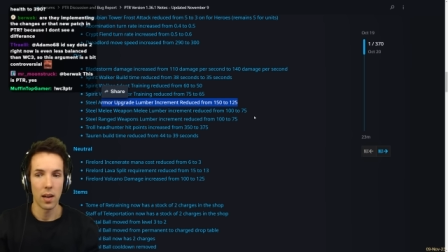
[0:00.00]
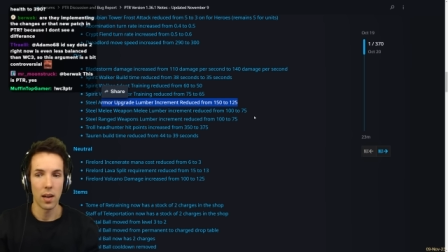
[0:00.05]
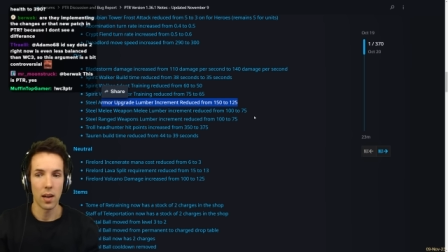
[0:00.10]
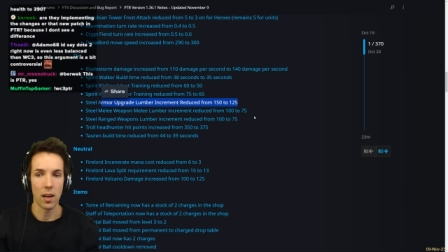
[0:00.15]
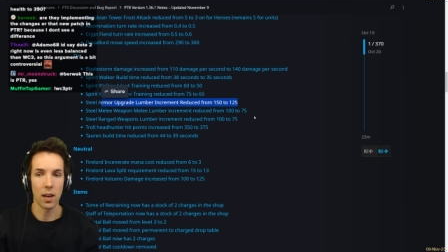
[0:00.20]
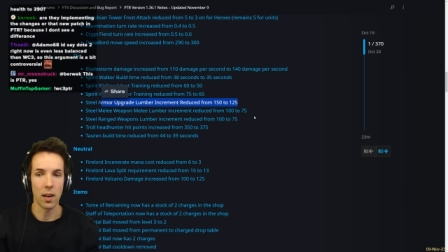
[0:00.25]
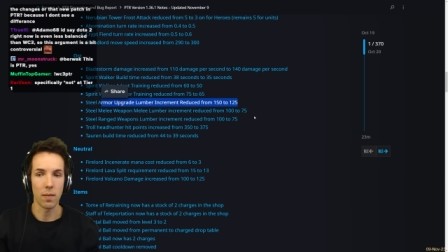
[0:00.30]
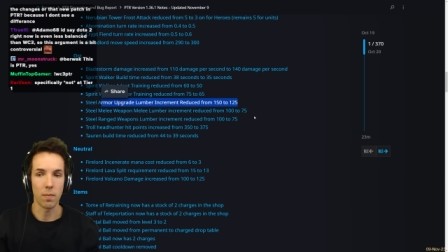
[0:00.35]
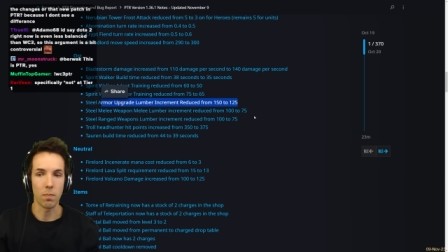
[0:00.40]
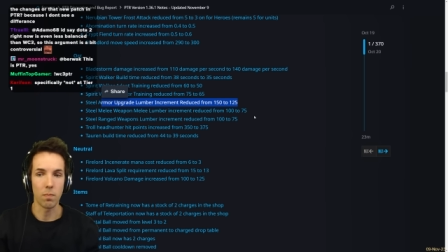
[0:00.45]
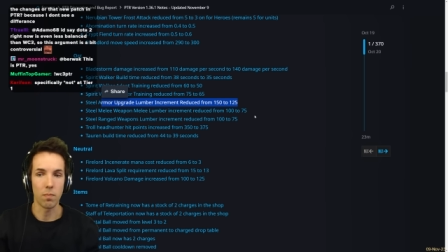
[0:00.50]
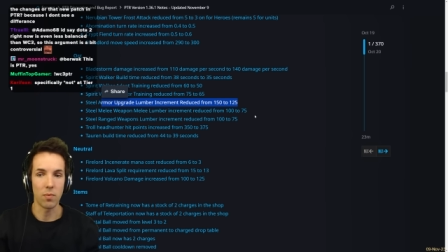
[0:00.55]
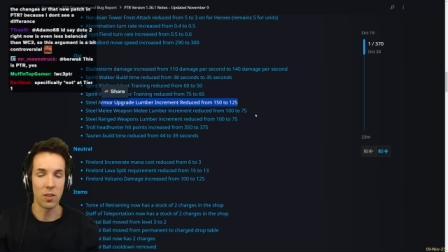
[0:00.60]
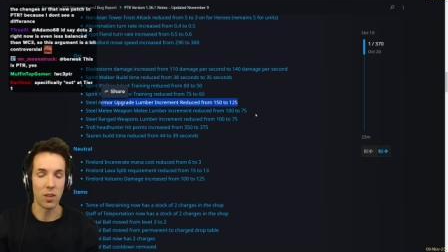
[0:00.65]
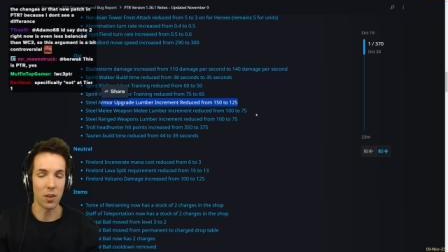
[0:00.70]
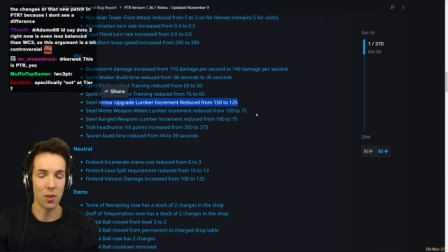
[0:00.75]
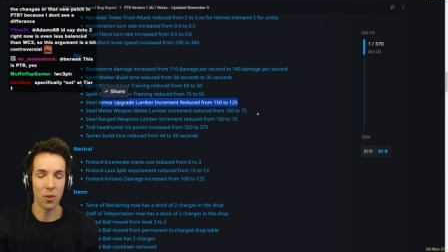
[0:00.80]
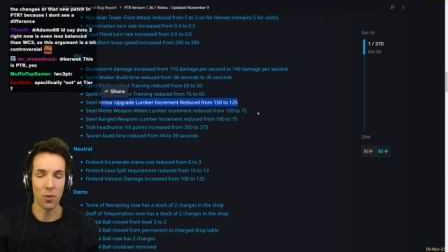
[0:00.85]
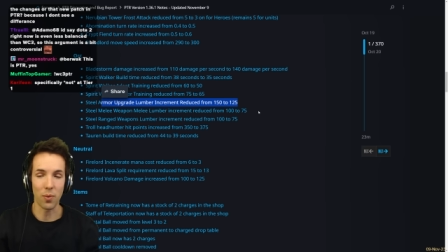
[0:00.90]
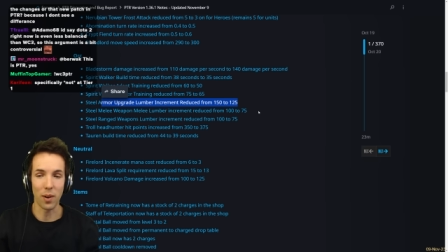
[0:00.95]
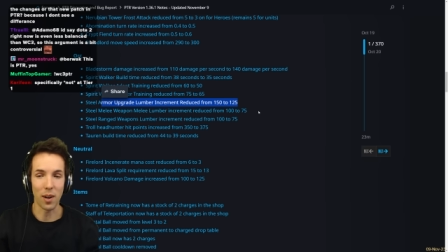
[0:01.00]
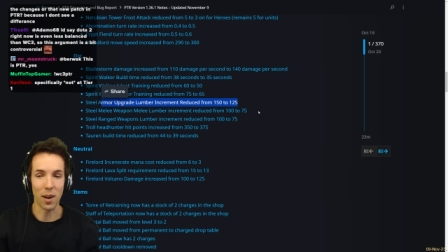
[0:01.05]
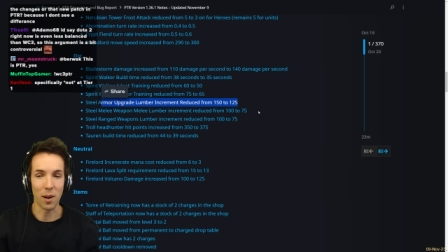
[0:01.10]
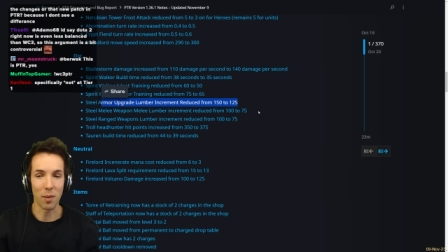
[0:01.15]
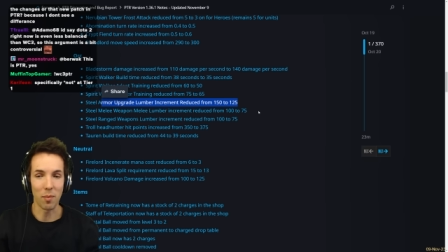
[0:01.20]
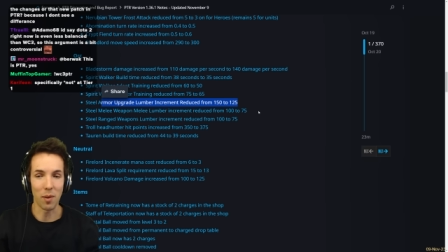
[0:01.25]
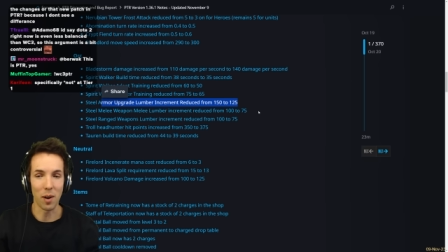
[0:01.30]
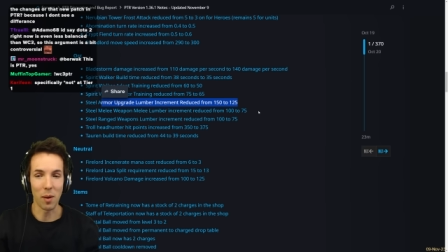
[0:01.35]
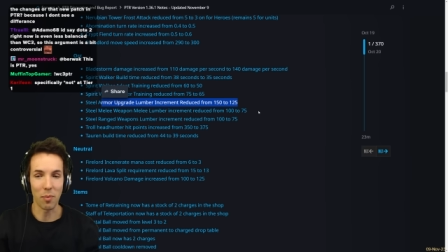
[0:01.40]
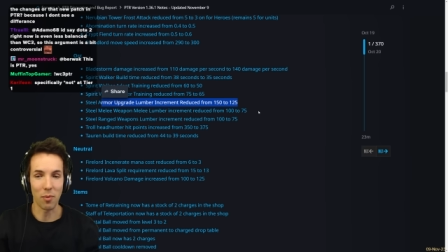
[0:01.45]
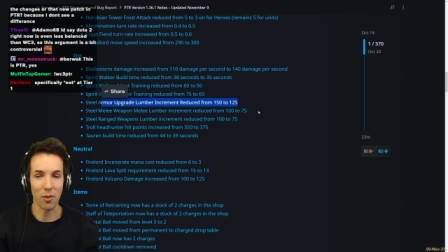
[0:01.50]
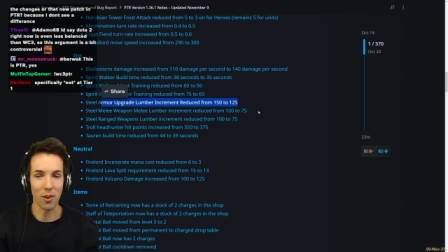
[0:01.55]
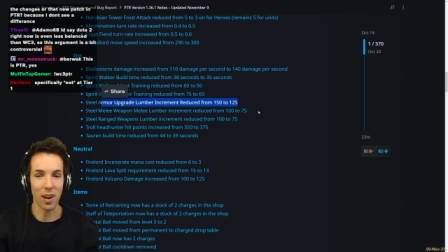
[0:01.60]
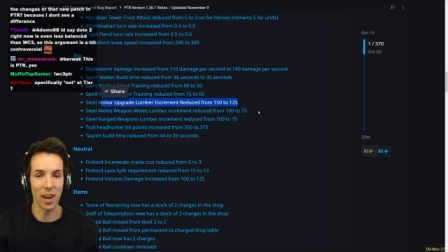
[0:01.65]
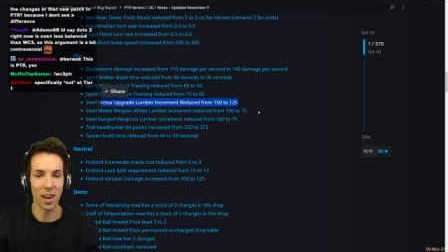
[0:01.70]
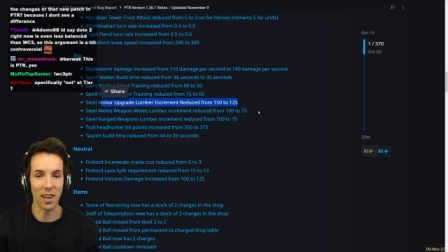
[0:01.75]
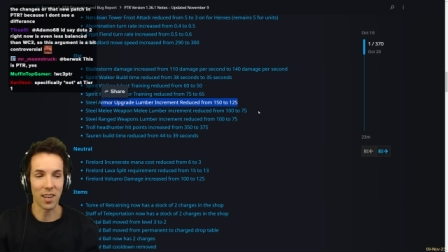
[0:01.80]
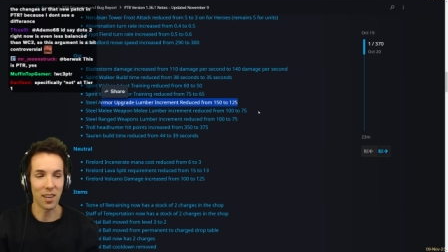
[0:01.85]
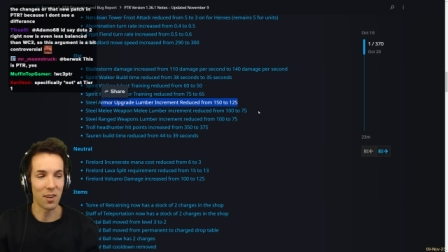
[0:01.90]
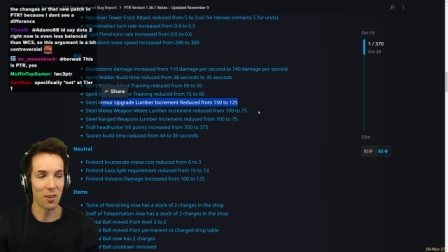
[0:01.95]
uh, tier 3 armor
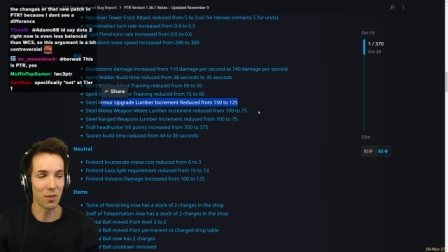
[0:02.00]
upgrade